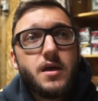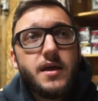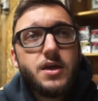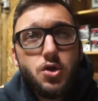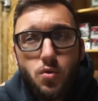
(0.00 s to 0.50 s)

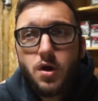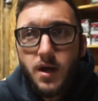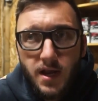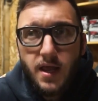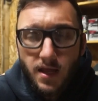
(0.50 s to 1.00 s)
you are
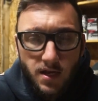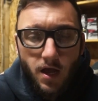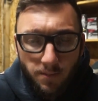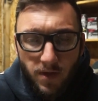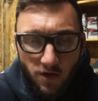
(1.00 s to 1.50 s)
going to end
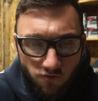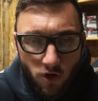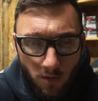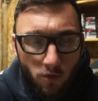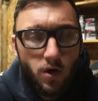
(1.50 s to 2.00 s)
up in
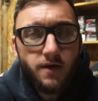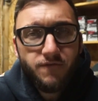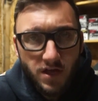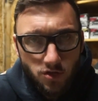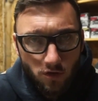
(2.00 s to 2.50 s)
trouble
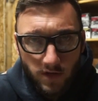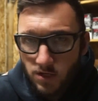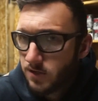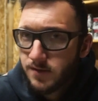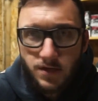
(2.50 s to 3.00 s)
eventually.
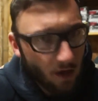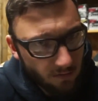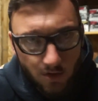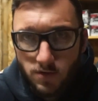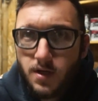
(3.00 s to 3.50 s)
Just
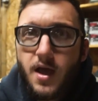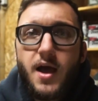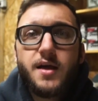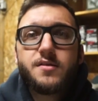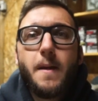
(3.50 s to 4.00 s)
don't do it,
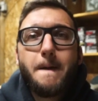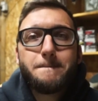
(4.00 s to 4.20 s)
guys.